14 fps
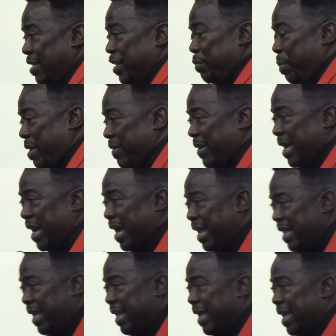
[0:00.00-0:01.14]
The Spirit of God.
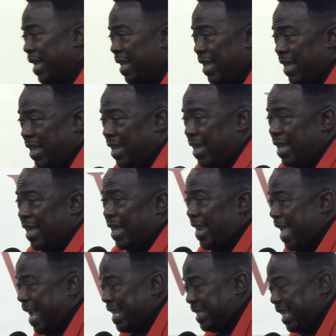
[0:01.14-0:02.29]

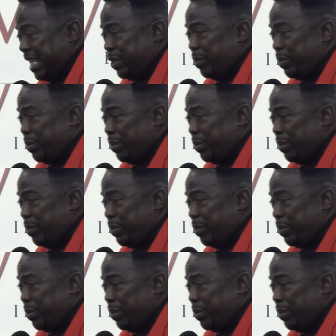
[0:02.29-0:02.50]
Last year,